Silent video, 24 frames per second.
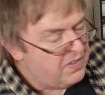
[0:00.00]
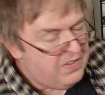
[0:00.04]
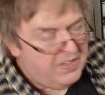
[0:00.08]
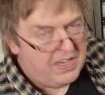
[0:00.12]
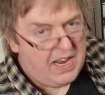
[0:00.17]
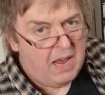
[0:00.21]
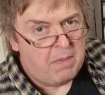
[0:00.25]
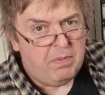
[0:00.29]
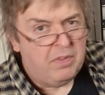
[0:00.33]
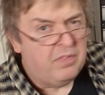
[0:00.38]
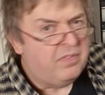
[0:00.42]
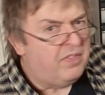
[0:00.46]
The
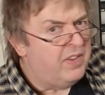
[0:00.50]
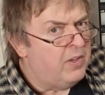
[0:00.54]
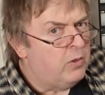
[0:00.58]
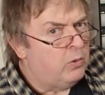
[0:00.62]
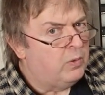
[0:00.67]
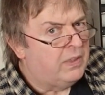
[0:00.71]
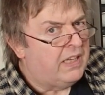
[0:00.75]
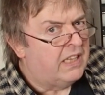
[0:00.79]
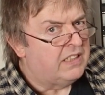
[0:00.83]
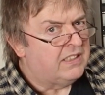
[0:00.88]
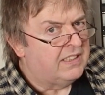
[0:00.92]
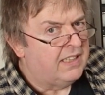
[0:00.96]
depth of
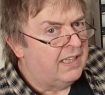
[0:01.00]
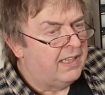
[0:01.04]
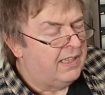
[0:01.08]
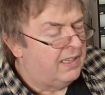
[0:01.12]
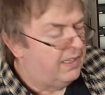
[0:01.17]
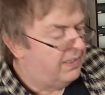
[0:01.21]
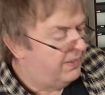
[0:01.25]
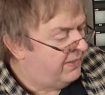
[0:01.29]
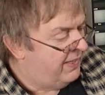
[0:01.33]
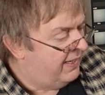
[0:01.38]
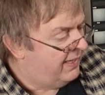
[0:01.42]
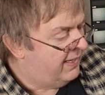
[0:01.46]
field gets a
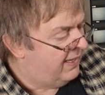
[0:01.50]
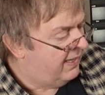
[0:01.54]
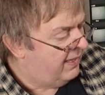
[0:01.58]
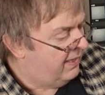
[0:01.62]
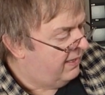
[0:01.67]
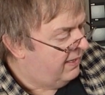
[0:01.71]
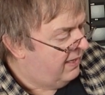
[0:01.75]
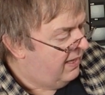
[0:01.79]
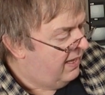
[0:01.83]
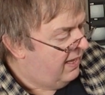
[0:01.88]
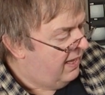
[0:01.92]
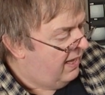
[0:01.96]
little
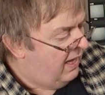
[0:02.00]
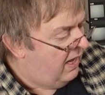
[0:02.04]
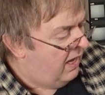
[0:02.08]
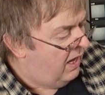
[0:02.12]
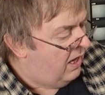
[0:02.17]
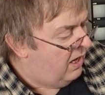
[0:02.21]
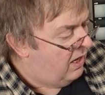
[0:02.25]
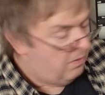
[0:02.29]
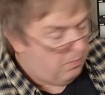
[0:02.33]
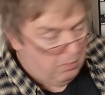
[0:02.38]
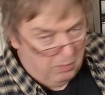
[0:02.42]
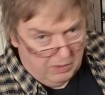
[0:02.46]
thicker
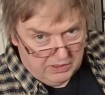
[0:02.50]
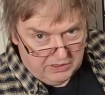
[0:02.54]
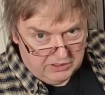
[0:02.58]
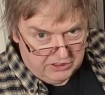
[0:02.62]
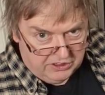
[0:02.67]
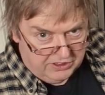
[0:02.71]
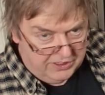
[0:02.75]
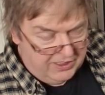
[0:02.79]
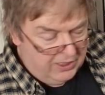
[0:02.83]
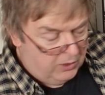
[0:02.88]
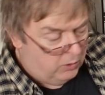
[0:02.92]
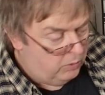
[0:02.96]
when
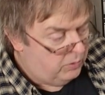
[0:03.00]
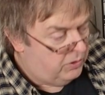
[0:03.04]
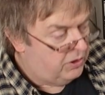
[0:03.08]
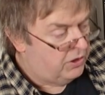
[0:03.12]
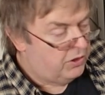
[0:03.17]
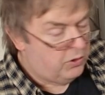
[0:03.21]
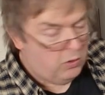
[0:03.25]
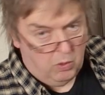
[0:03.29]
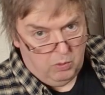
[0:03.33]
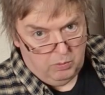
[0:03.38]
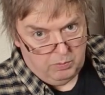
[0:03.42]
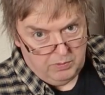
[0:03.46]
it's
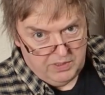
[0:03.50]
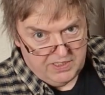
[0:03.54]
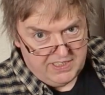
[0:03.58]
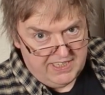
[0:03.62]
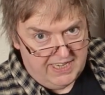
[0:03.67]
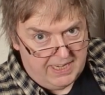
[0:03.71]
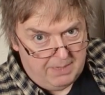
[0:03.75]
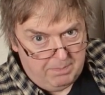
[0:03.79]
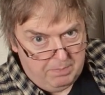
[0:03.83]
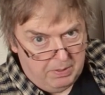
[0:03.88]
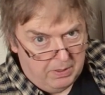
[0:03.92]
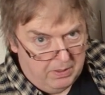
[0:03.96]
tilted, or
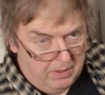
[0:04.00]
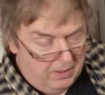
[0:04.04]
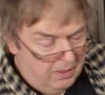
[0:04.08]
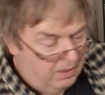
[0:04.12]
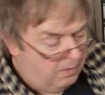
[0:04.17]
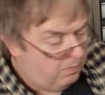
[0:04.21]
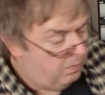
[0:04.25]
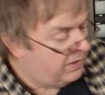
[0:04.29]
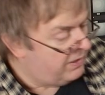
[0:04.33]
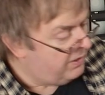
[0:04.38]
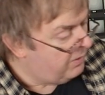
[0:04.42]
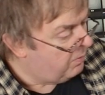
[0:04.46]

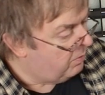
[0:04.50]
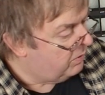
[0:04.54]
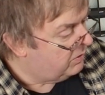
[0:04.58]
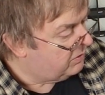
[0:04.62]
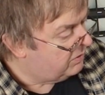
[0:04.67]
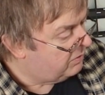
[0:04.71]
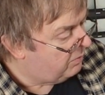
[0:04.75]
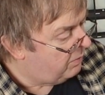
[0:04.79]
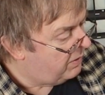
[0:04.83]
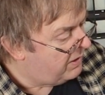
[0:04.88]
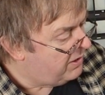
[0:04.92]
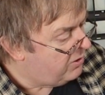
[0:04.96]
deeper when you
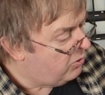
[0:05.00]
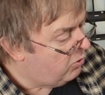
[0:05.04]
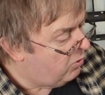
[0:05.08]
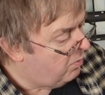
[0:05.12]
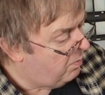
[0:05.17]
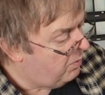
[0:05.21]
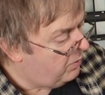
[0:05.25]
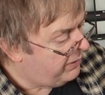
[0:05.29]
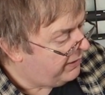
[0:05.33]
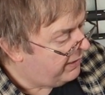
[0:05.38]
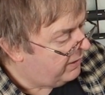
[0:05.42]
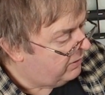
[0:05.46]
want it in
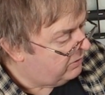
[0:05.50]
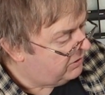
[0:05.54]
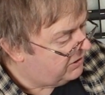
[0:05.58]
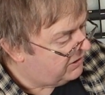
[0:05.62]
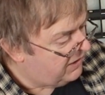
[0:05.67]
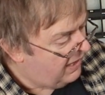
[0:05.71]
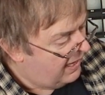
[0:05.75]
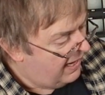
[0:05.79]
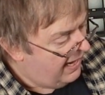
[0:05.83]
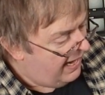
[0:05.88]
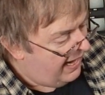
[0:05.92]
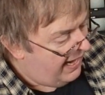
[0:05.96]
normal
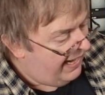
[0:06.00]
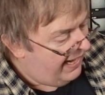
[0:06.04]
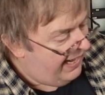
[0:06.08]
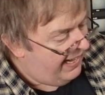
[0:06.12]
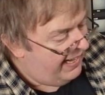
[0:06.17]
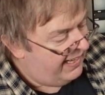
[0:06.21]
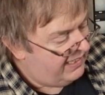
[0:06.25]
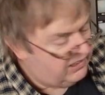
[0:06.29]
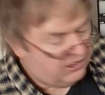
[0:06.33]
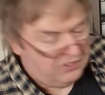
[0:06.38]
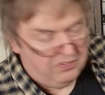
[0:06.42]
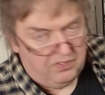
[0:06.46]
use.
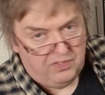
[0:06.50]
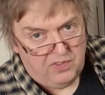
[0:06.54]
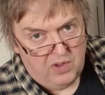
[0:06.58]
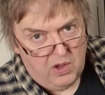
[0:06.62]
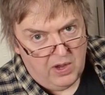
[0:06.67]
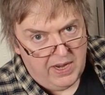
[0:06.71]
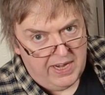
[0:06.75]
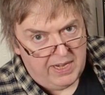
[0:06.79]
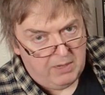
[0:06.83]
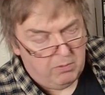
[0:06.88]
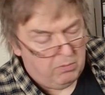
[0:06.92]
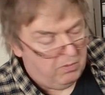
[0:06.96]
It's
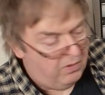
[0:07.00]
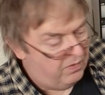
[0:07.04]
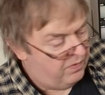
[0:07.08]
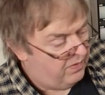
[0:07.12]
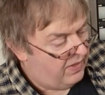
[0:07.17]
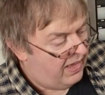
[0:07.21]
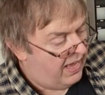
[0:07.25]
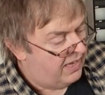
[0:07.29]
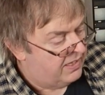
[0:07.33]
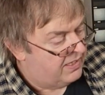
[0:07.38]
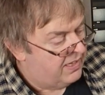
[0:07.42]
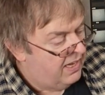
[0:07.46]
fine with
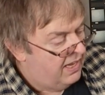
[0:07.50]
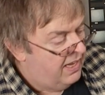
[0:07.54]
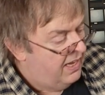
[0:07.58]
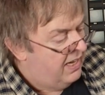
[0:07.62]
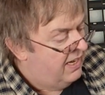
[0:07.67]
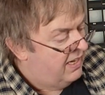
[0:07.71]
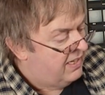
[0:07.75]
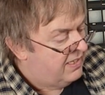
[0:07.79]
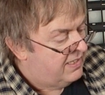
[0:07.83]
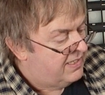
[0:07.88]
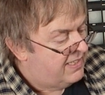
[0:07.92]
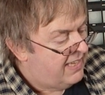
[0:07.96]
that.
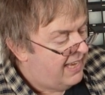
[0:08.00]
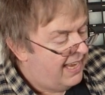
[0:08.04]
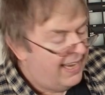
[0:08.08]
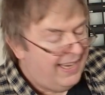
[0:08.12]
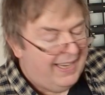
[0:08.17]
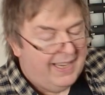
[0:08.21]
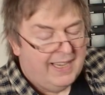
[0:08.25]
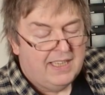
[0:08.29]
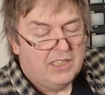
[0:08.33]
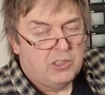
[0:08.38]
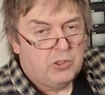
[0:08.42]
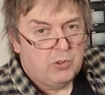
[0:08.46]

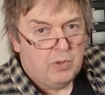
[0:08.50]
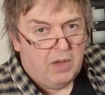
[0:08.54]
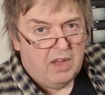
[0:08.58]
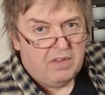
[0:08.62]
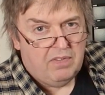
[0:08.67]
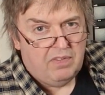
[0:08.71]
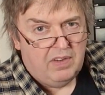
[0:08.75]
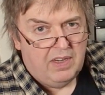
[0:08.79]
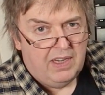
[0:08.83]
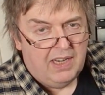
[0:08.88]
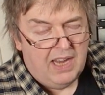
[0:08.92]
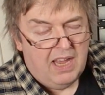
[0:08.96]
Take it to
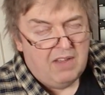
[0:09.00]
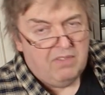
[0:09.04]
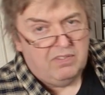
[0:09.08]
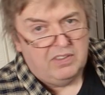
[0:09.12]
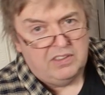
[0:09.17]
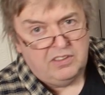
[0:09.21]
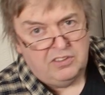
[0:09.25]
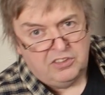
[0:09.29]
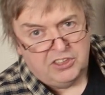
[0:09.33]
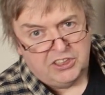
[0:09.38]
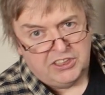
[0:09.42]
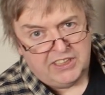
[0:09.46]

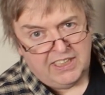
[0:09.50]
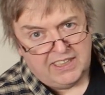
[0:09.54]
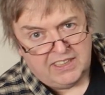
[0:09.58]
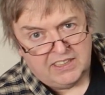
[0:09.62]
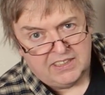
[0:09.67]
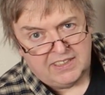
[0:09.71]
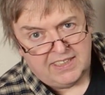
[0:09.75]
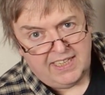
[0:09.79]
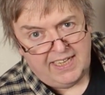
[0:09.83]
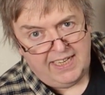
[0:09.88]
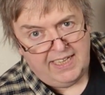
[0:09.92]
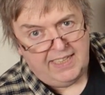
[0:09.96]
f11,
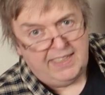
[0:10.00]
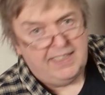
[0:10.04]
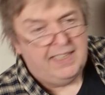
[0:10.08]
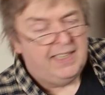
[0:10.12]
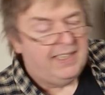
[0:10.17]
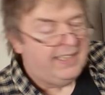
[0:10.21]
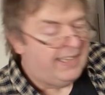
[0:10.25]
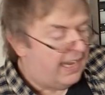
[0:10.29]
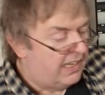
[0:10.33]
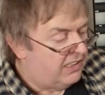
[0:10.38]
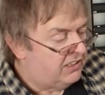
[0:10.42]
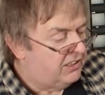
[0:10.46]

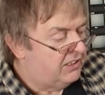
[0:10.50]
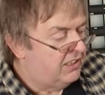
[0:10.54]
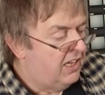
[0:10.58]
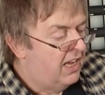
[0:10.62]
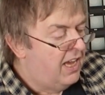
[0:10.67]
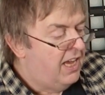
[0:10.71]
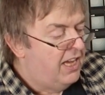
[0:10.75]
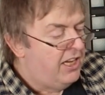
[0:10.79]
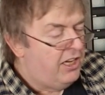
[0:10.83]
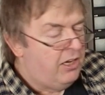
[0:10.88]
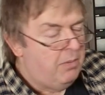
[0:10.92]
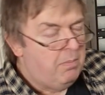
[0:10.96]
16. Yes,
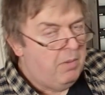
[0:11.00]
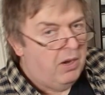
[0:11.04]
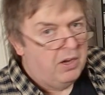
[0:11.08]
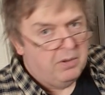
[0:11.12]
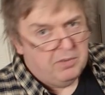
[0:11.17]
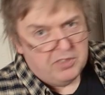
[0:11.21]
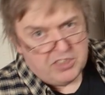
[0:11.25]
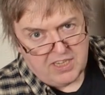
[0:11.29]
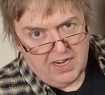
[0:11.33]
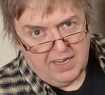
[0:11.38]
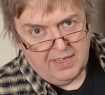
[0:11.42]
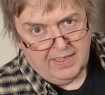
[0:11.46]
you
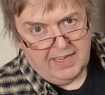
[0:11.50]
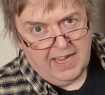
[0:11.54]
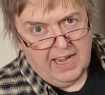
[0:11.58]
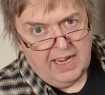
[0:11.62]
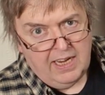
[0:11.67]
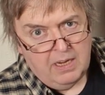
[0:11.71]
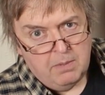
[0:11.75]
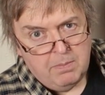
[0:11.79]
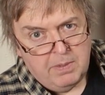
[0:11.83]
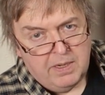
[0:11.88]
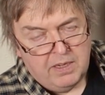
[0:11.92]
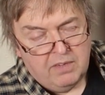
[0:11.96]
might start
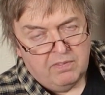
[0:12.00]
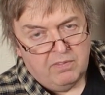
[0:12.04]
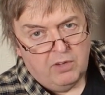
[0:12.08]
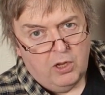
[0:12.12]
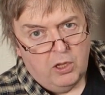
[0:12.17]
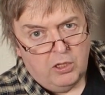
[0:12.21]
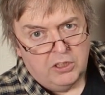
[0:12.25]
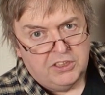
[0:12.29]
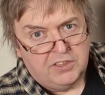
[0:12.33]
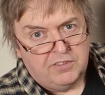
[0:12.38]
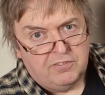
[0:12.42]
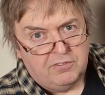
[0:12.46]
getting a bit of
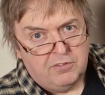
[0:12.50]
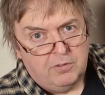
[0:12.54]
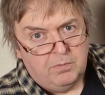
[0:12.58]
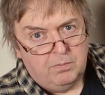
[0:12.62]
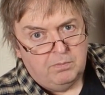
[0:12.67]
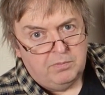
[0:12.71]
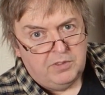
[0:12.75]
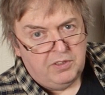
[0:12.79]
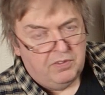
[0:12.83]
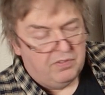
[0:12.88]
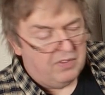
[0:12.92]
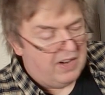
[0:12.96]
loss
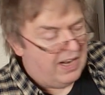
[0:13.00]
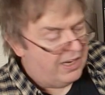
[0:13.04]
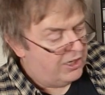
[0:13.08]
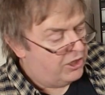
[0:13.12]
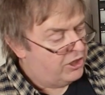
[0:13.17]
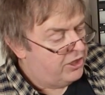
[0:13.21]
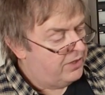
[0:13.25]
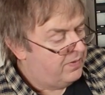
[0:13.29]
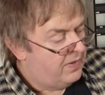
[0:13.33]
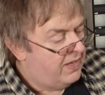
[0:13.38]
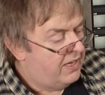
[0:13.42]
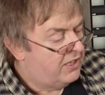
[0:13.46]
from
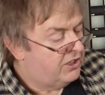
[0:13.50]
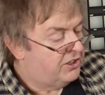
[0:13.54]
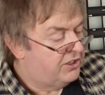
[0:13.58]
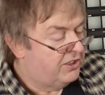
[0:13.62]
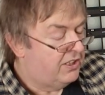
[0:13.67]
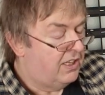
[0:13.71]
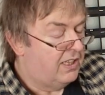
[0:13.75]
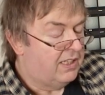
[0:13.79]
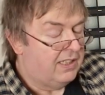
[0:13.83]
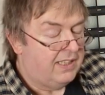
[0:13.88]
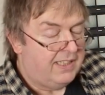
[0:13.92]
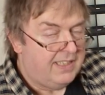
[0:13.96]
diffraction there.
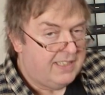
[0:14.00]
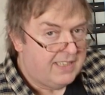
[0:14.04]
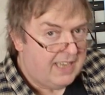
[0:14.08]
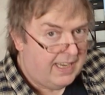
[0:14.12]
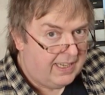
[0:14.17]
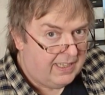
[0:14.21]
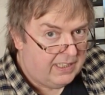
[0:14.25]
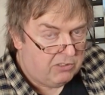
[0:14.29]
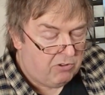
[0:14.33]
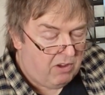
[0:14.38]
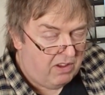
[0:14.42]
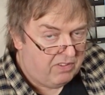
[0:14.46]
Certainly
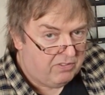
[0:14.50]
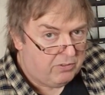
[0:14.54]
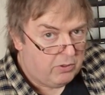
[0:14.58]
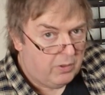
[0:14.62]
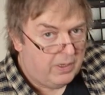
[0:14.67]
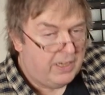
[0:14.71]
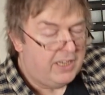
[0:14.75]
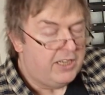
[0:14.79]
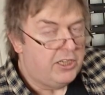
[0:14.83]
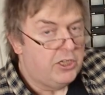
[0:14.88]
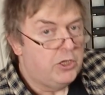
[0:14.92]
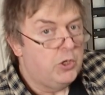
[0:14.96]
take it to
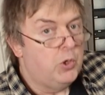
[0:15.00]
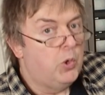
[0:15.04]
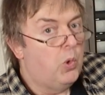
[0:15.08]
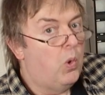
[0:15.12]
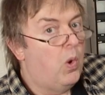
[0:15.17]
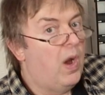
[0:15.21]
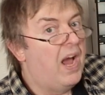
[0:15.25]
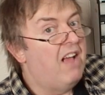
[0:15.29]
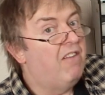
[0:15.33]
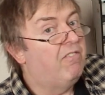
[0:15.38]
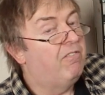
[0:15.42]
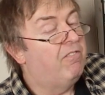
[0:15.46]
f22
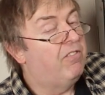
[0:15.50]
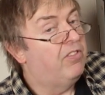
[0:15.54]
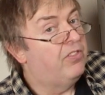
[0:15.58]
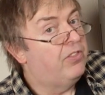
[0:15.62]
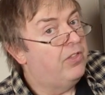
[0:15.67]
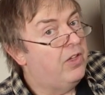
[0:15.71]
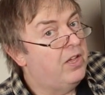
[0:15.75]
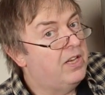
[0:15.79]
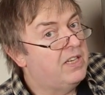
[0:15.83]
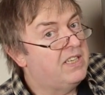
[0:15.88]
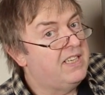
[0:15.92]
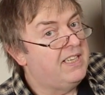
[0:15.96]
or
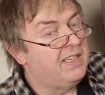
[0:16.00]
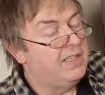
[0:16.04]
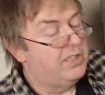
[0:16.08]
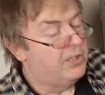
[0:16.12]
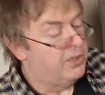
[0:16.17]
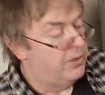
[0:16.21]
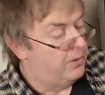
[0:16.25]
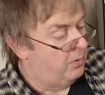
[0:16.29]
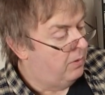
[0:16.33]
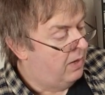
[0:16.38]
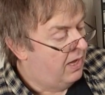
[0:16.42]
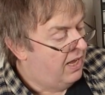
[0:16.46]

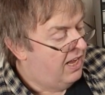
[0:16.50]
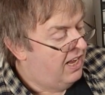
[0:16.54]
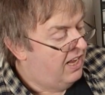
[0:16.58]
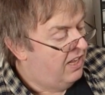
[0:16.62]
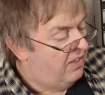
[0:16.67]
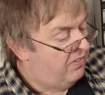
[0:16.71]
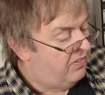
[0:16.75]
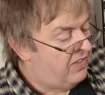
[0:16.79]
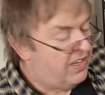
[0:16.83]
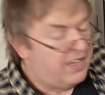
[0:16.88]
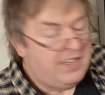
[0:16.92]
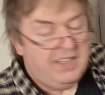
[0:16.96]
f32.
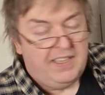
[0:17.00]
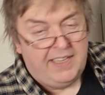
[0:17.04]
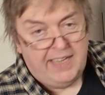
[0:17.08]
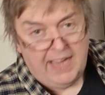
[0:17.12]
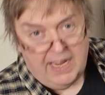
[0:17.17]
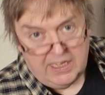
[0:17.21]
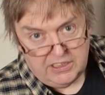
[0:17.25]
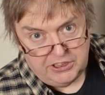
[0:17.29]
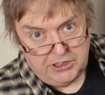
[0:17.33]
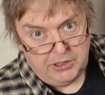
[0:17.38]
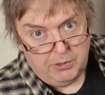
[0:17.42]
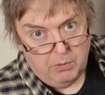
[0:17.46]
Then
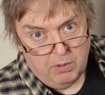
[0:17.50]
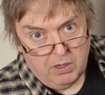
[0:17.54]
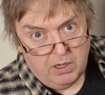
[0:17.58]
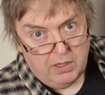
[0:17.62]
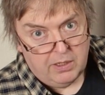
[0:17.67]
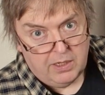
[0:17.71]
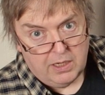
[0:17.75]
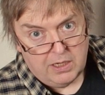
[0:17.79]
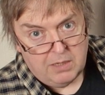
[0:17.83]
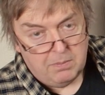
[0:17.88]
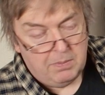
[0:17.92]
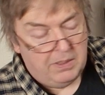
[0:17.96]
yes, you
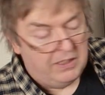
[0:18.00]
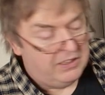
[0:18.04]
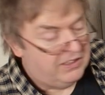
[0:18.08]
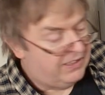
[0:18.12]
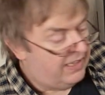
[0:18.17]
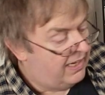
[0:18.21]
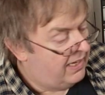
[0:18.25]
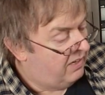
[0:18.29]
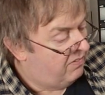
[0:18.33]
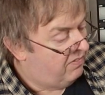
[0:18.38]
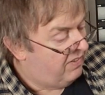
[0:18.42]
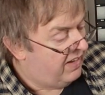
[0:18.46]
are going to be
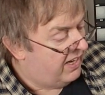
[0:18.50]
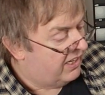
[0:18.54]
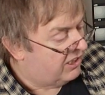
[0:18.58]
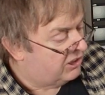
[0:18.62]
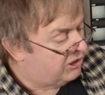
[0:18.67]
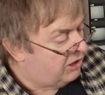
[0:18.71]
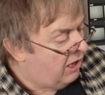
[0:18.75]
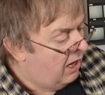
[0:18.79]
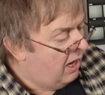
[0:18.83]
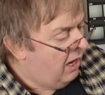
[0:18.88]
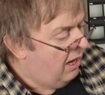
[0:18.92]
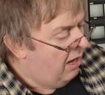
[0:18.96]
seeing
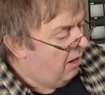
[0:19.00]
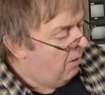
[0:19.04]
effects.